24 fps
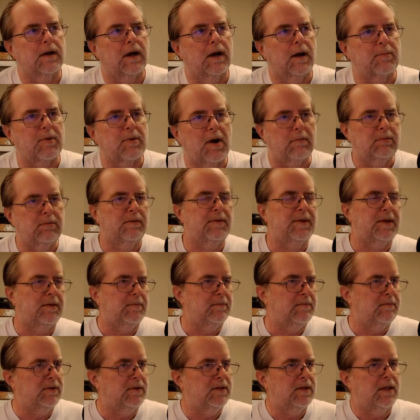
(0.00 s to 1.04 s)
a
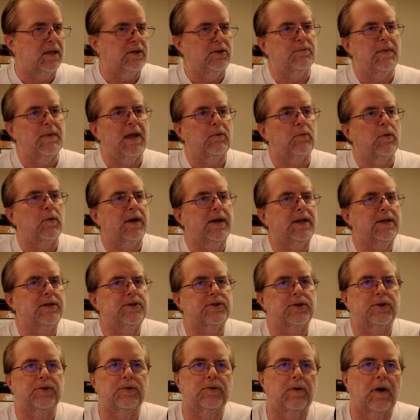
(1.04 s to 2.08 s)
problem that you may run
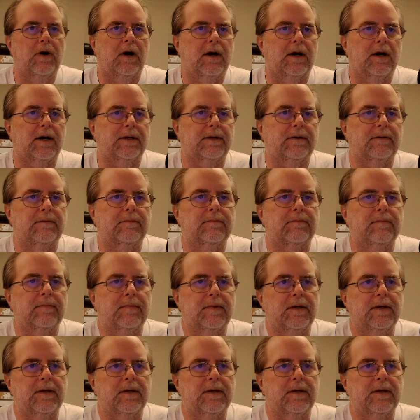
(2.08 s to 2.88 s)
into on,